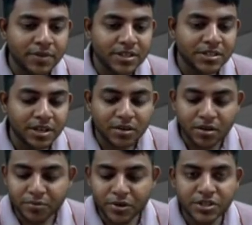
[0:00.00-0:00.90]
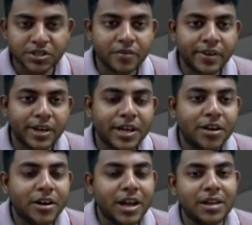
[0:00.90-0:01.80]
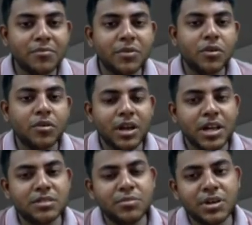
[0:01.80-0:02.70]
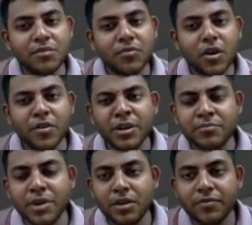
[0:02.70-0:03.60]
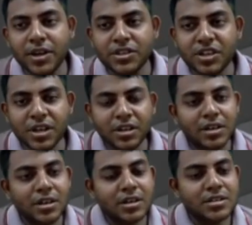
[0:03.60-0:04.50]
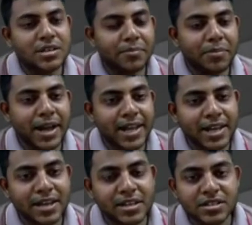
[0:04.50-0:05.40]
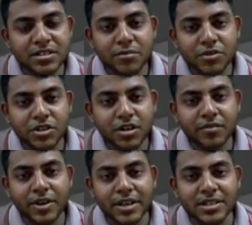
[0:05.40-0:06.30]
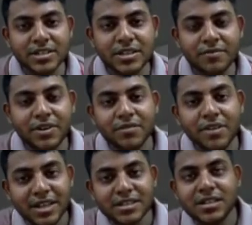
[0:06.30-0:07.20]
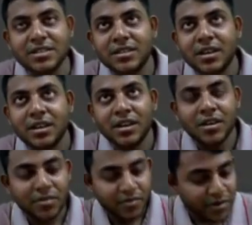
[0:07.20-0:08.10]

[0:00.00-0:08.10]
Manufacturing Corporation of India, or ALIMCO, has been involved in manufacturing, supplying and distribution of assistive devices